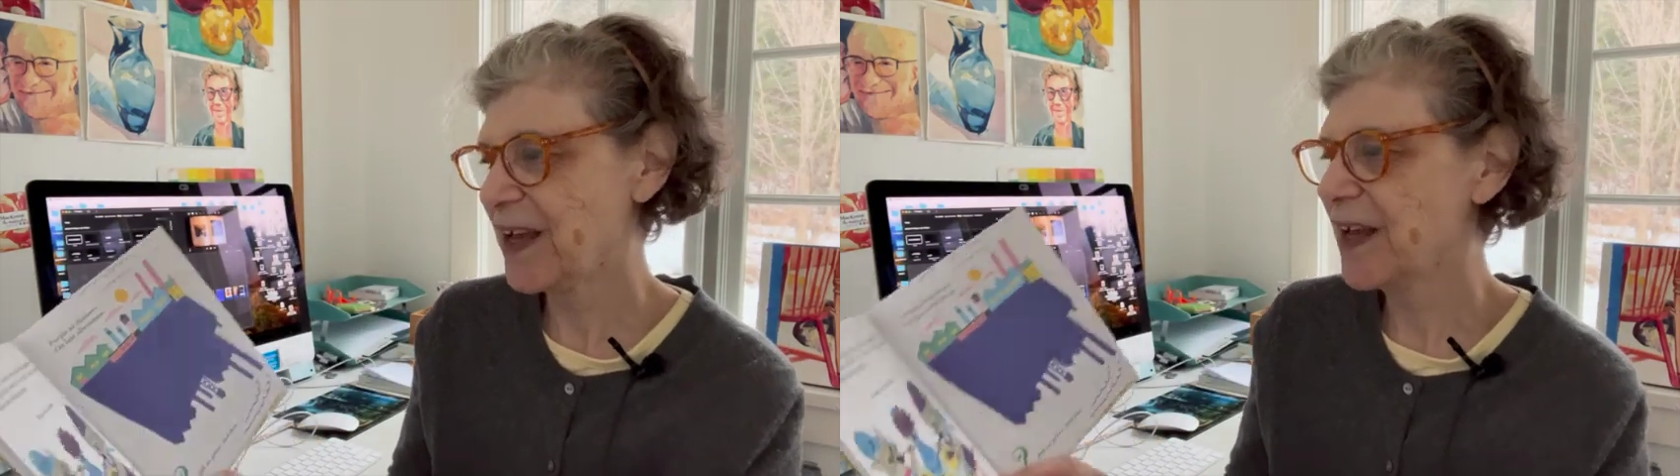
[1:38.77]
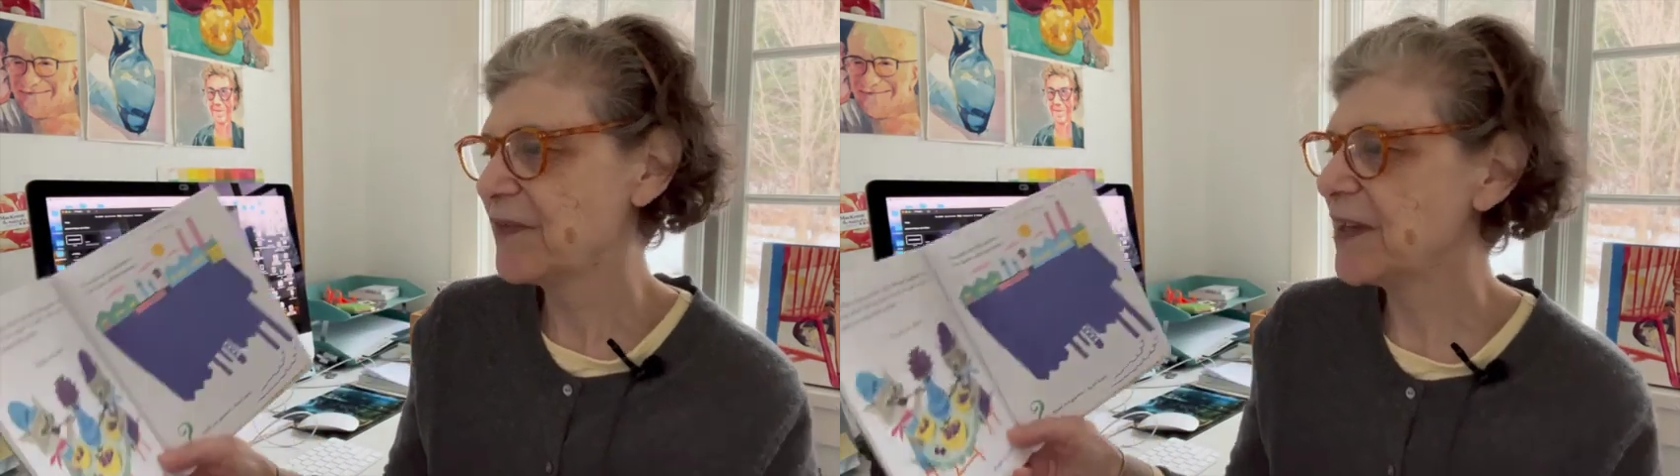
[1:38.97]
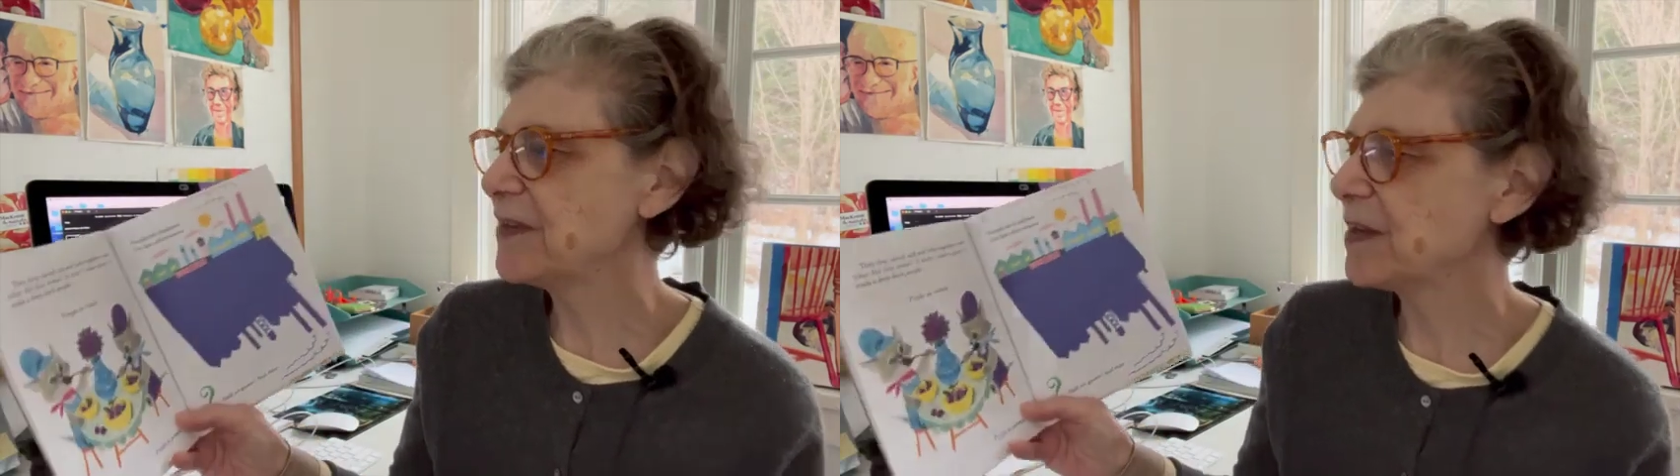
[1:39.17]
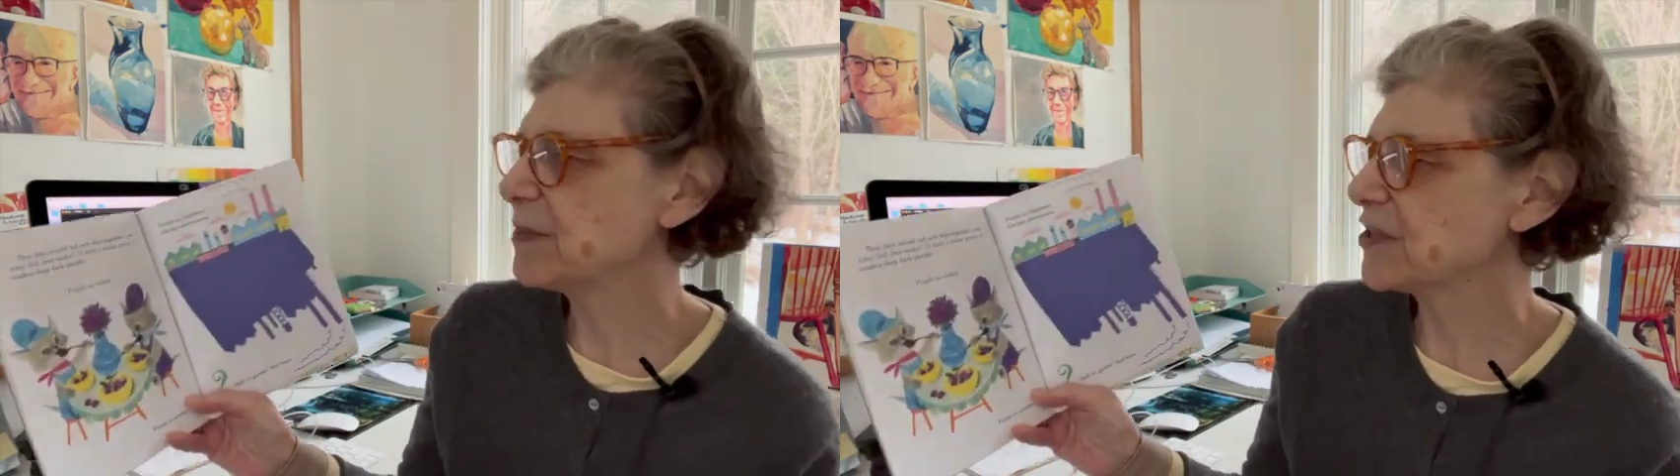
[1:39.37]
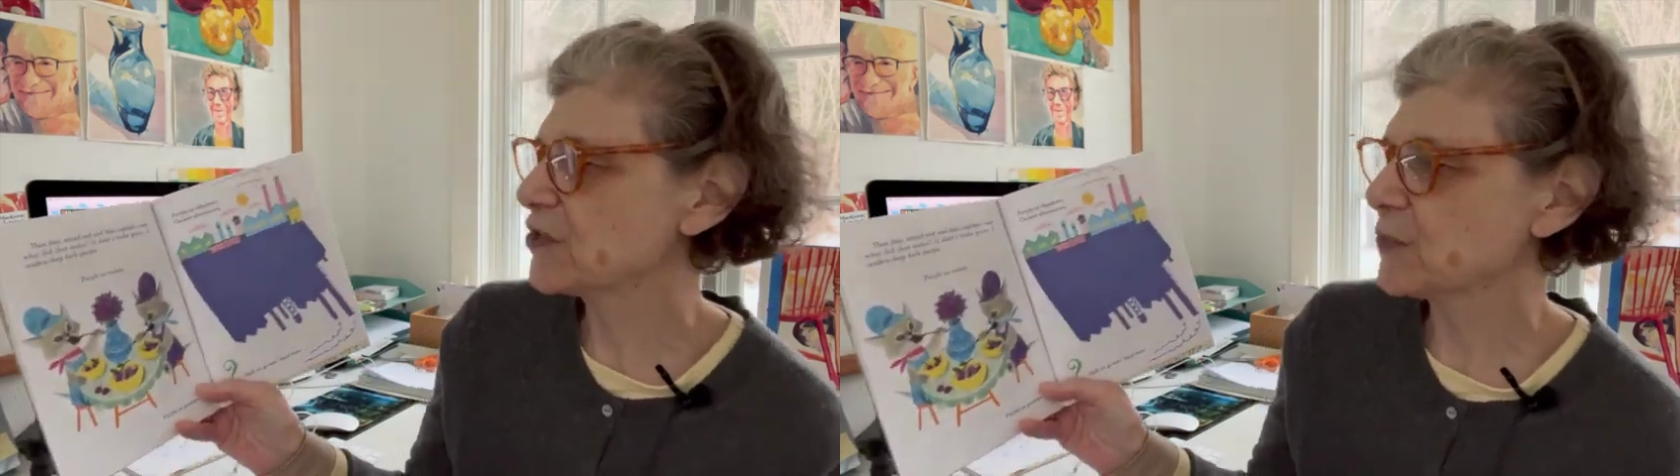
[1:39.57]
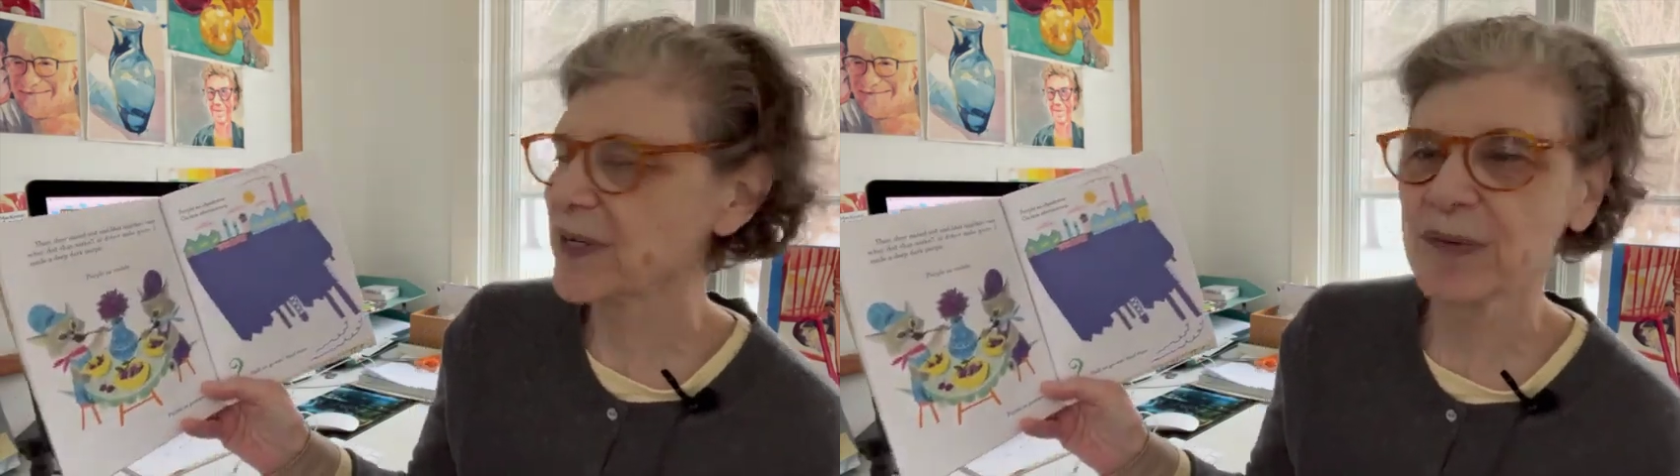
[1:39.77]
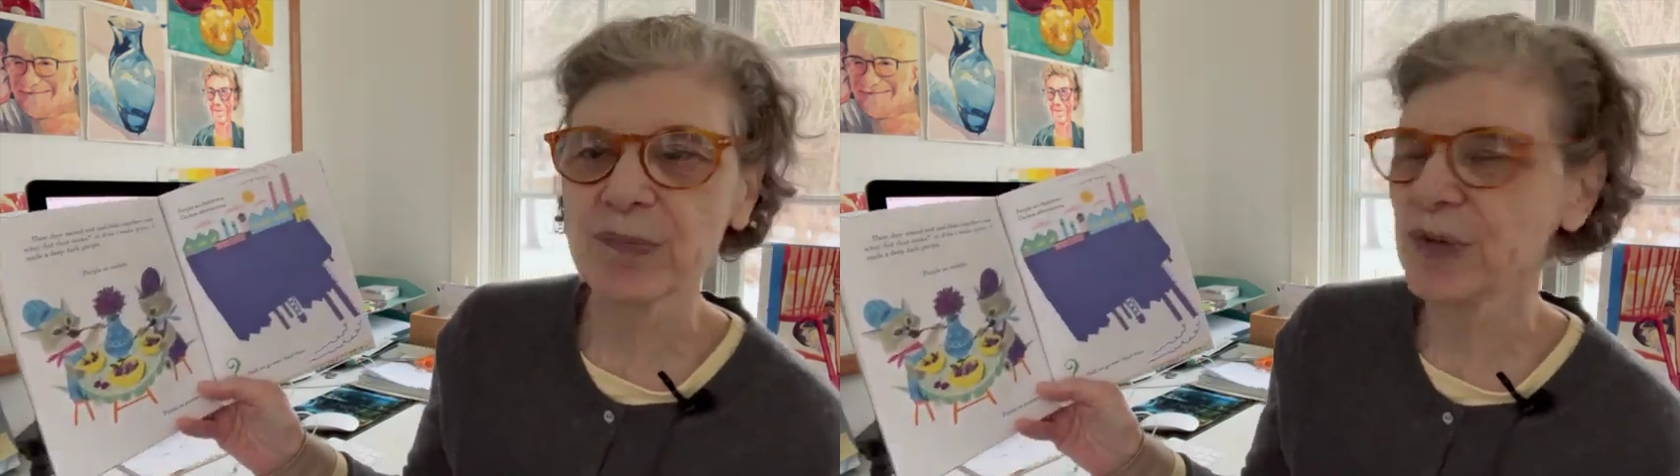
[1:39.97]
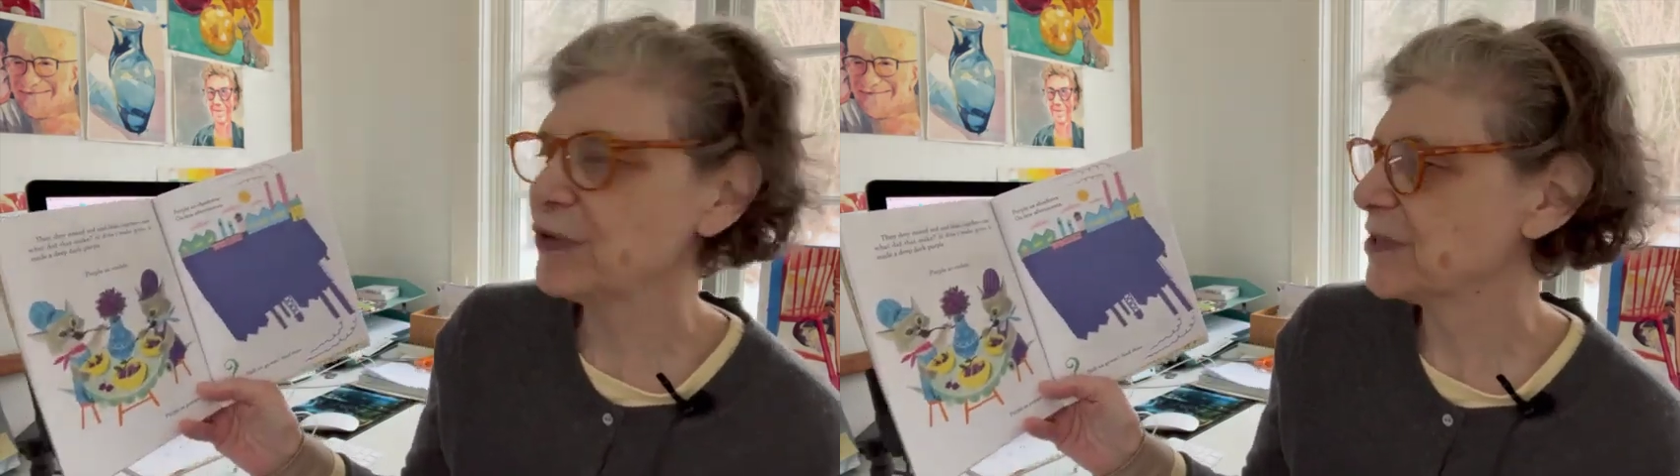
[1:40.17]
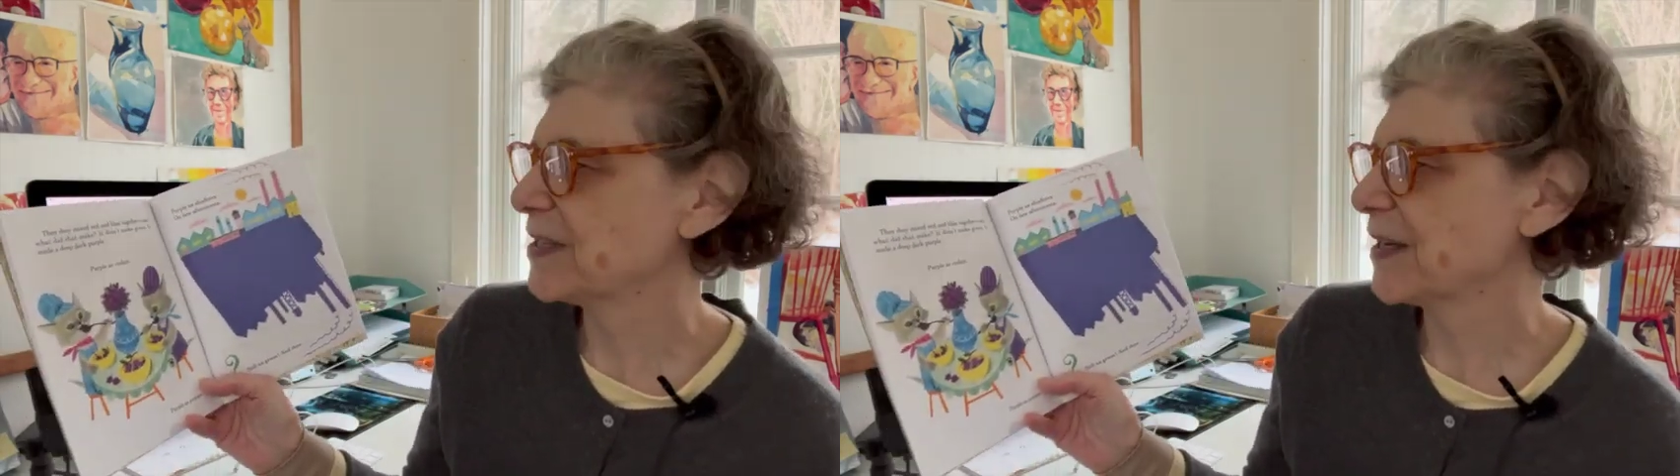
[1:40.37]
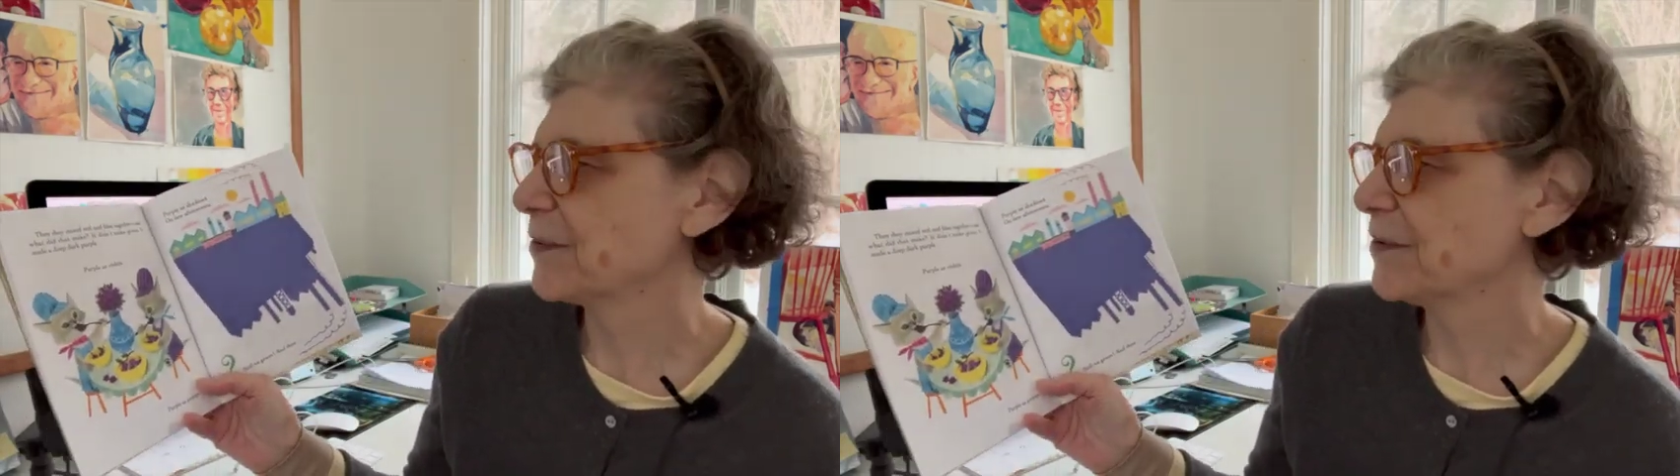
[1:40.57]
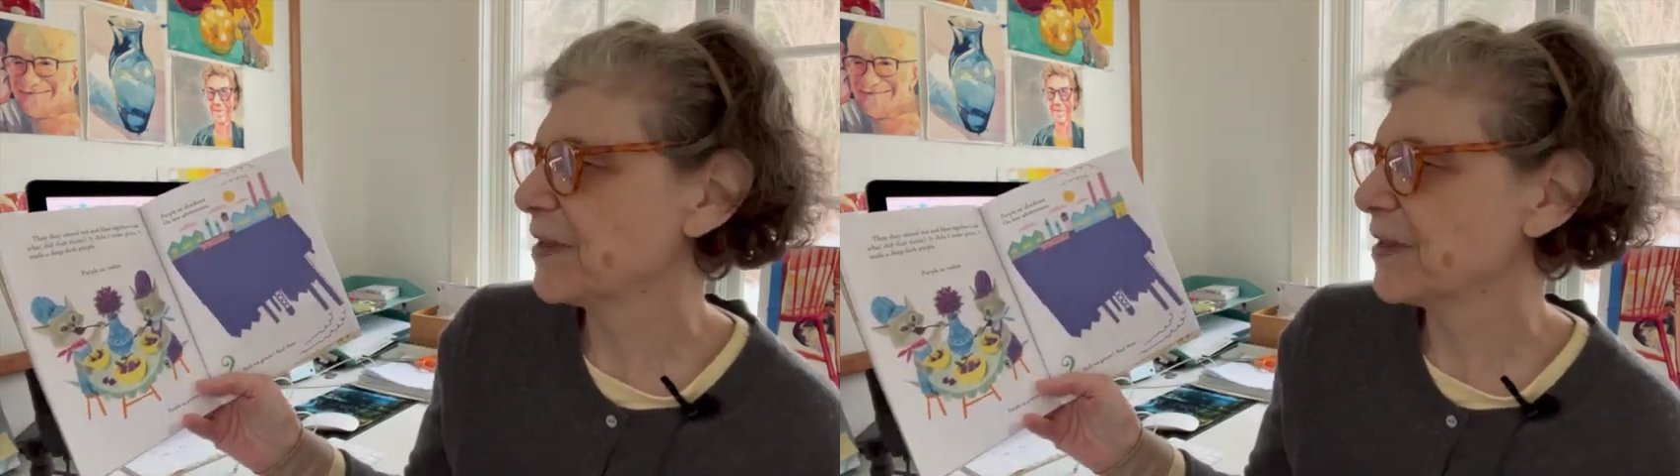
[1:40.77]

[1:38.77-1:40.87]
Then they mixed red and blue together